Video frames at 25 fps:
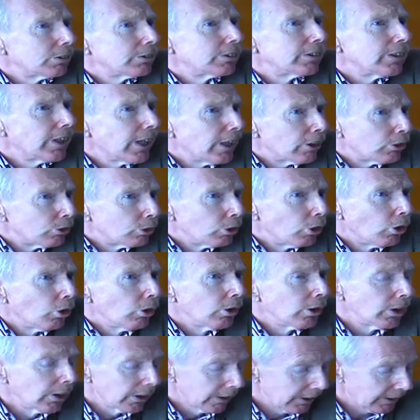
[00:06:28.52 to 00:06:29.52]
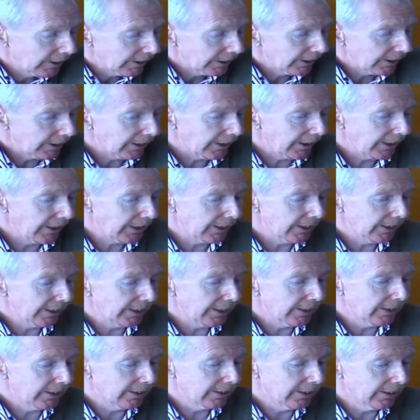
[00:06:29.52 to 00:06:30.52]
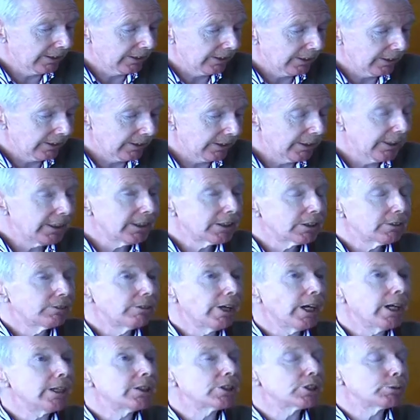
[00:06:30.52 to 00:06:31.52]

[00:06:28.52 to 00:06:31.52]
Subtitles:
their role in these events.